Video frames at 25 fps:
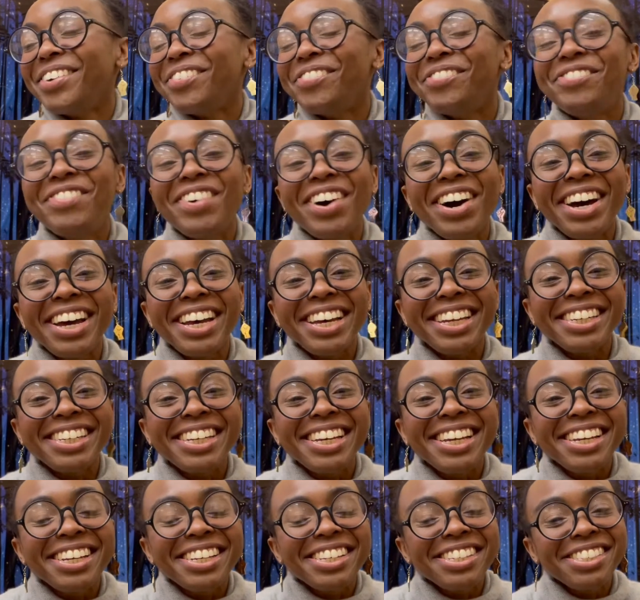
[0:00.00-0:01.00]
but,
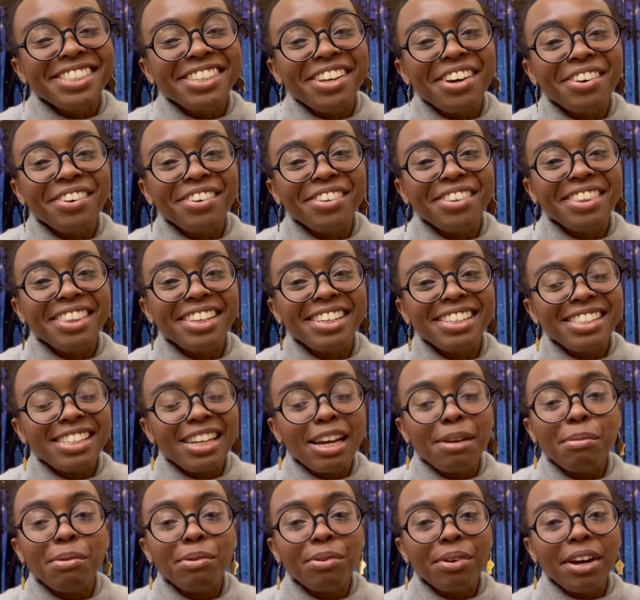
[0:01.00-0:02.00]
so this
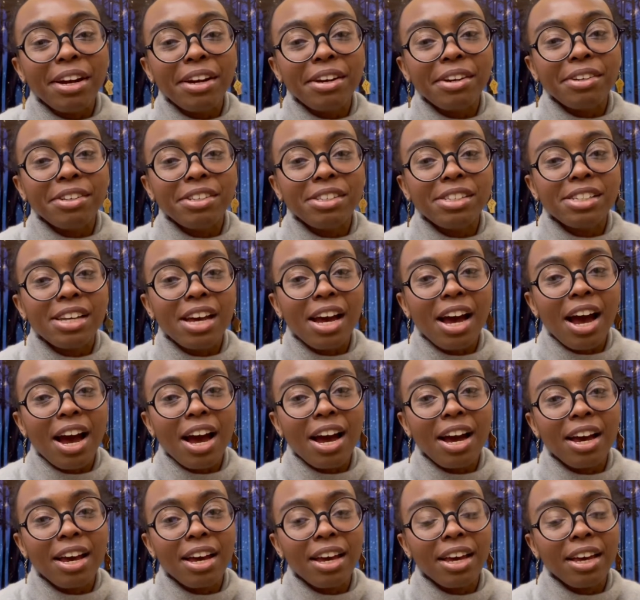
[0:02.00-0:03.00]
time around,
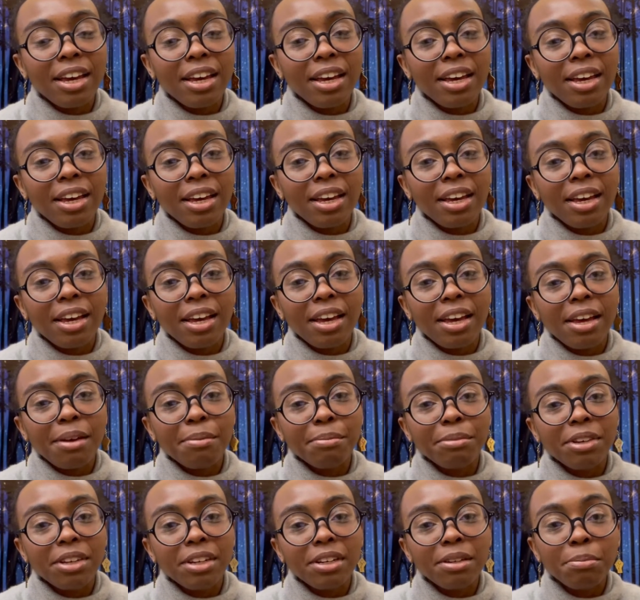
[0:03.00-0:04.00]
I
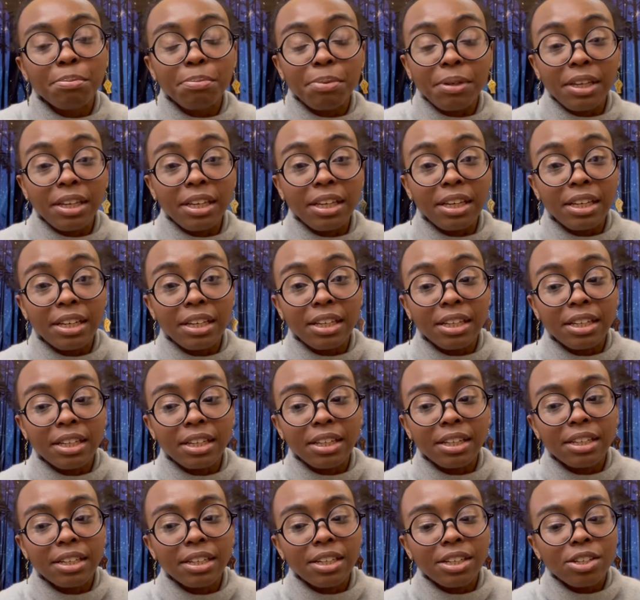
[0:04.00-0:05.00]
am gonna
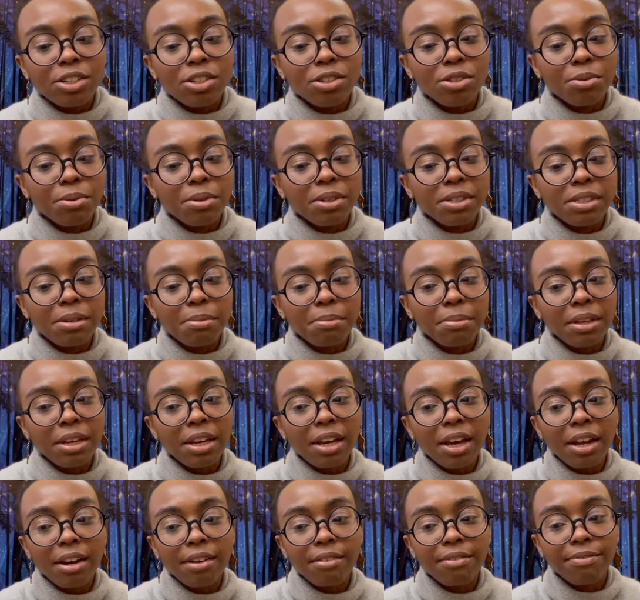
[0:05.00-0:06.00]
be doing something
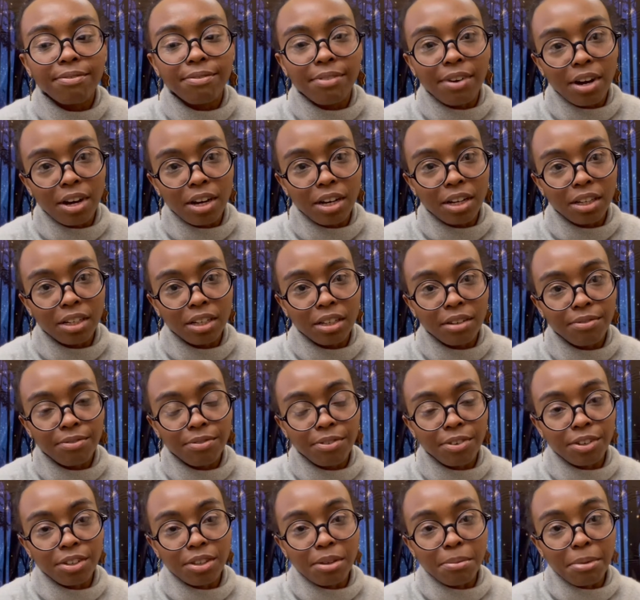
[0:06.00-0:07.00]
kind of fun
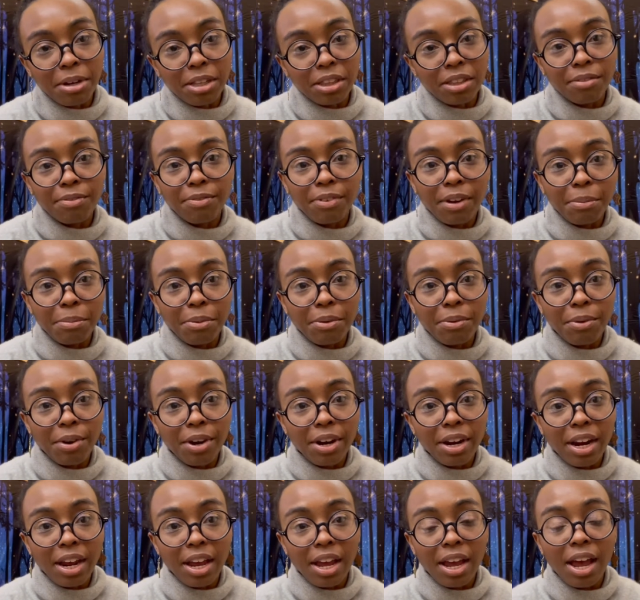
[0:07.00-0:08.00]
for the month of
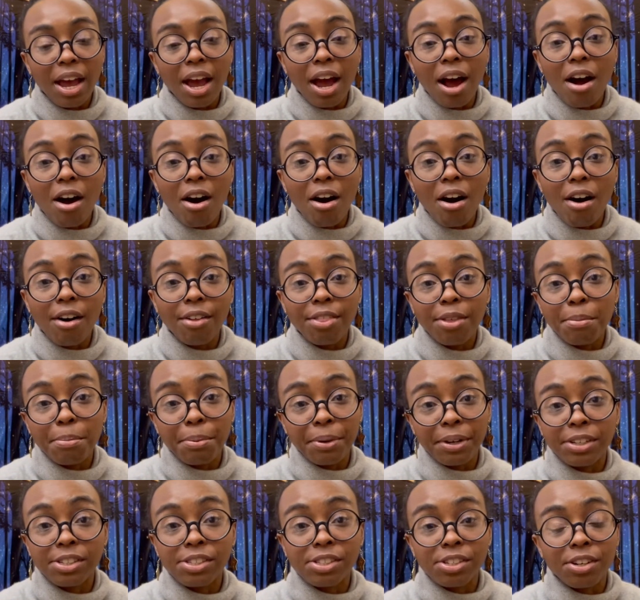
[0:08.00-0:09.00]
February. All the
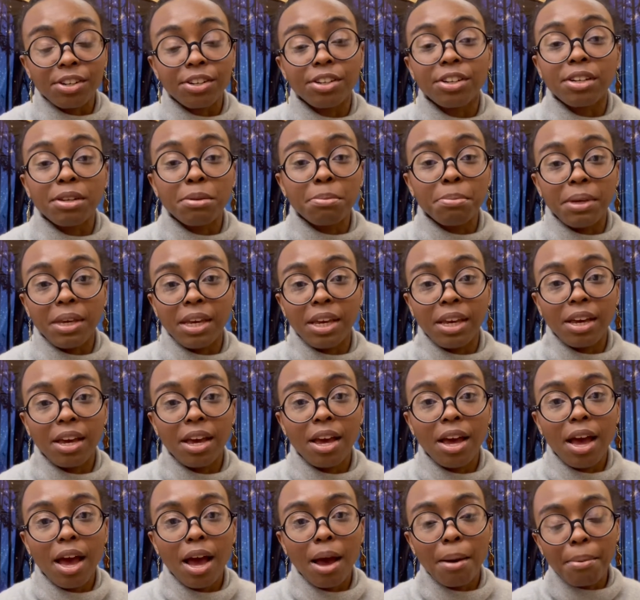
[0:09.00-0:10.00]
books are gonna be
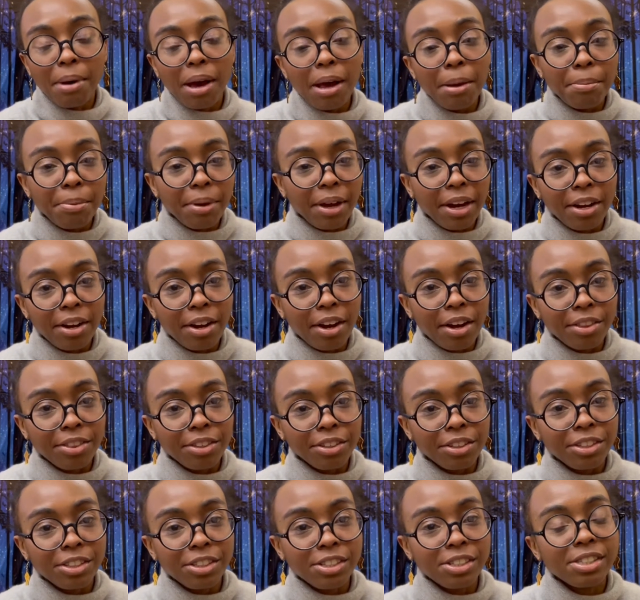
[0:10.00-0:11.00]
by Black
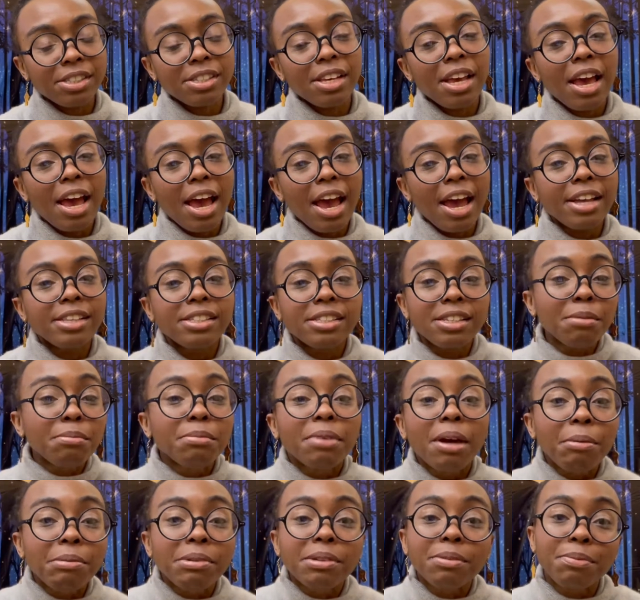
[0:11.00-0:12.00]
authors and
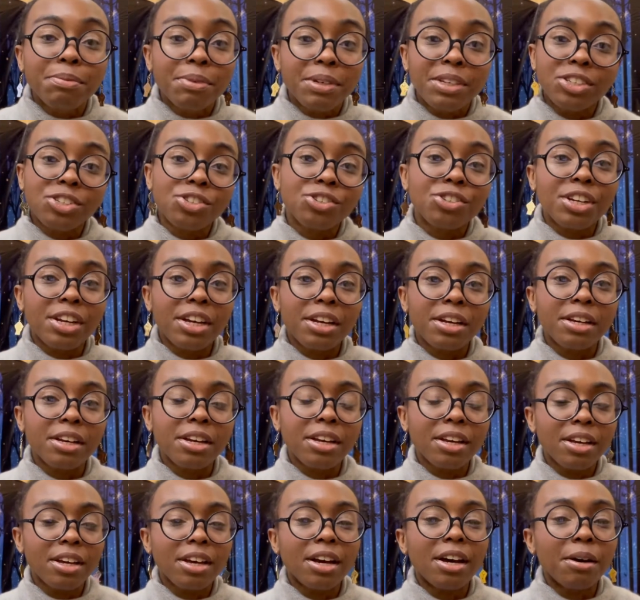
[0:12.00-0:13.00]
sometimes featuring
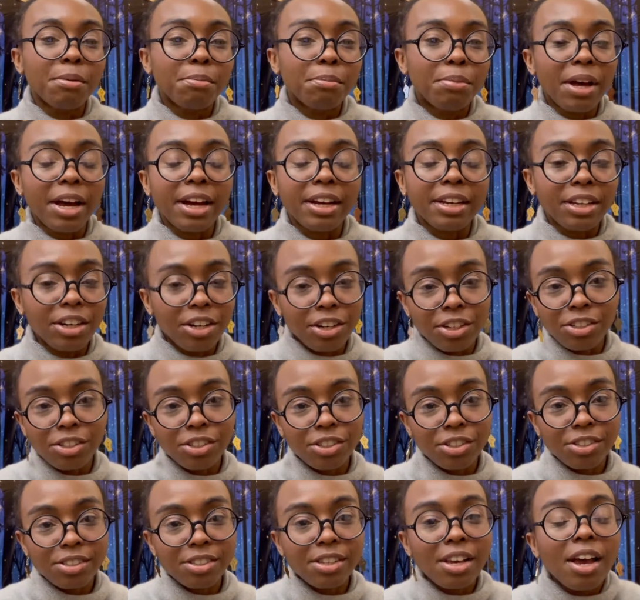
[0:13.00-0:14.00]
Black
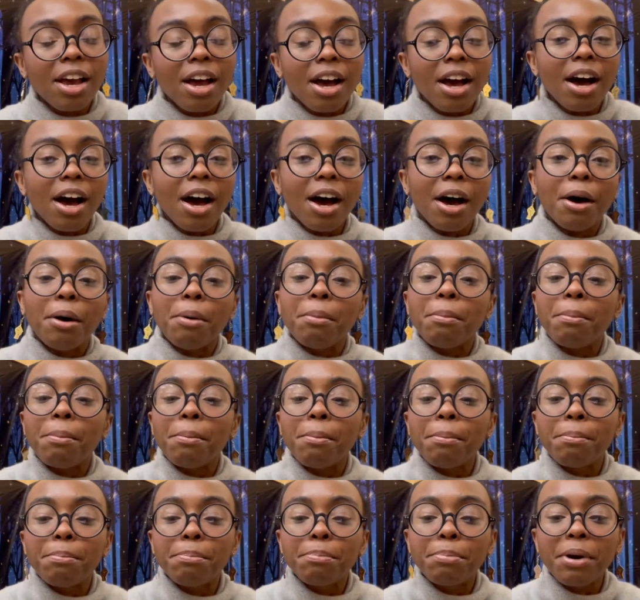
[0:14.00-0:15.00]
characters.
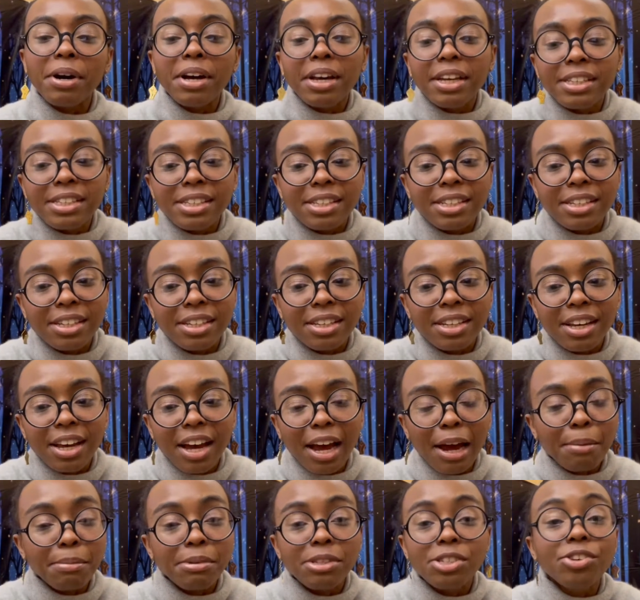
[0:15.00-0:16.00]
Um, but
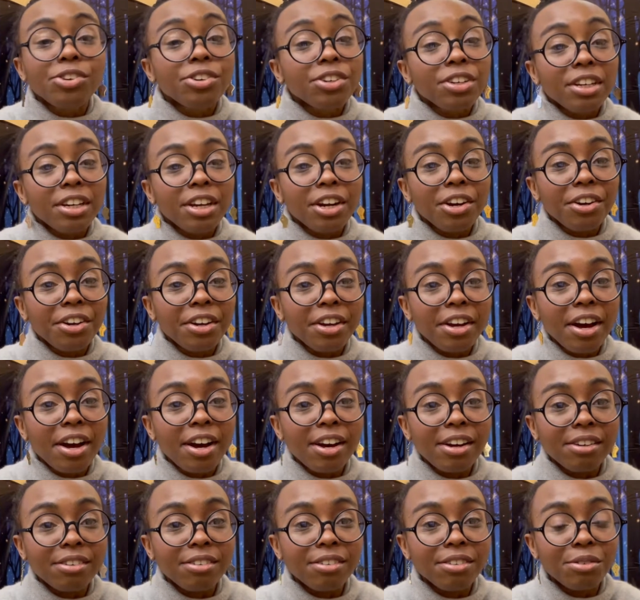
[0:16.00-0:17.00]
I'm still gonna carry
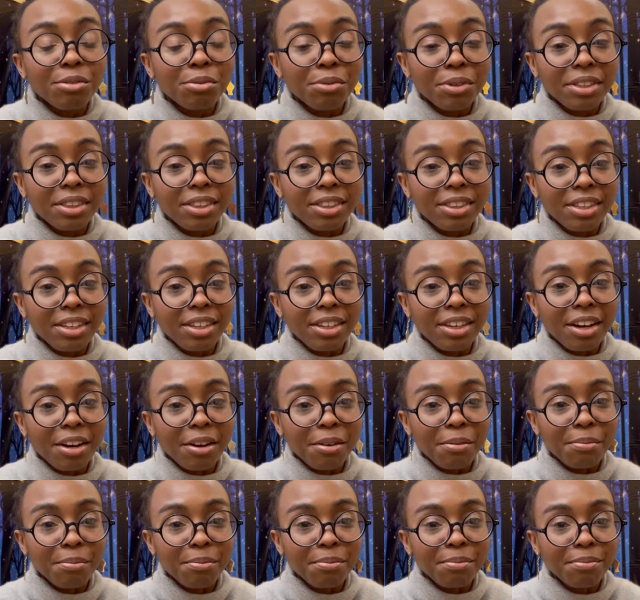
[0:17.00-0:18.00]
on with the
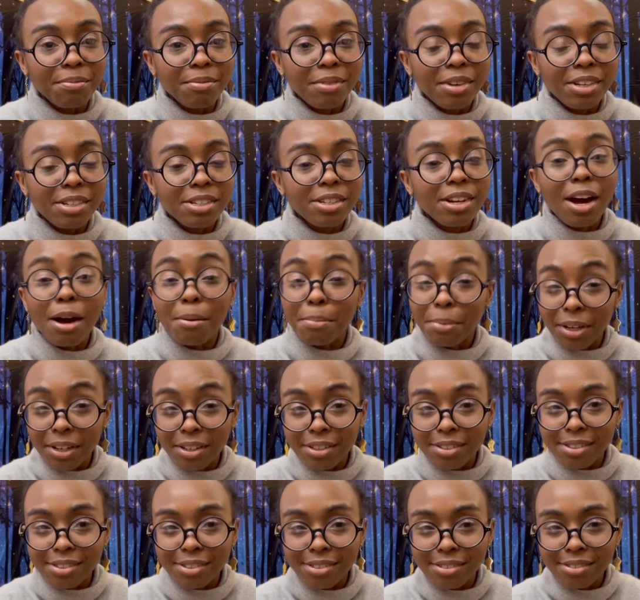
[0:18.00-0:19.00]
um,
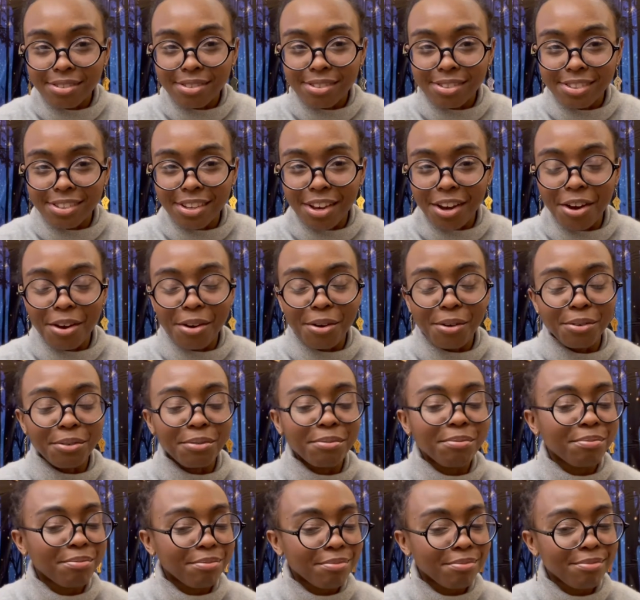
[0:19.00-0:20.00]
topics. So
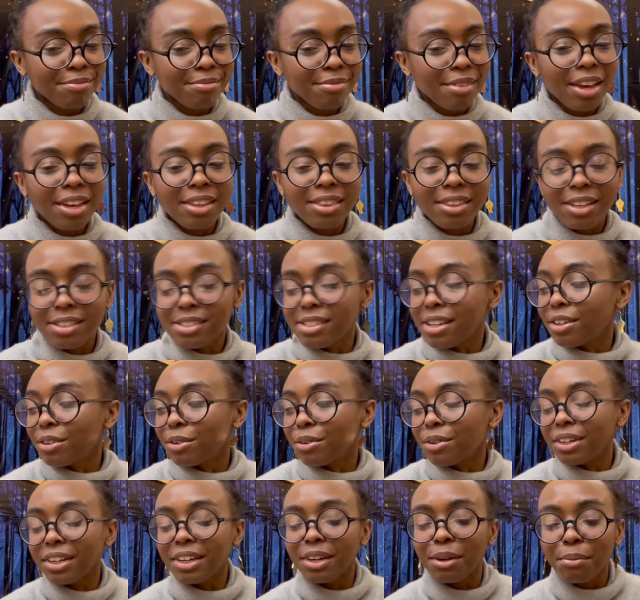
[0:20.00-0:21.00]
that's not
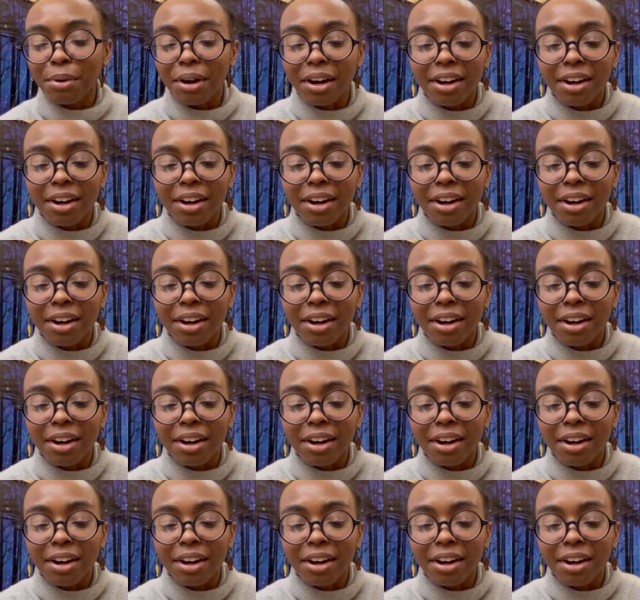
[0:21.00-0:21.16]
going anywhere.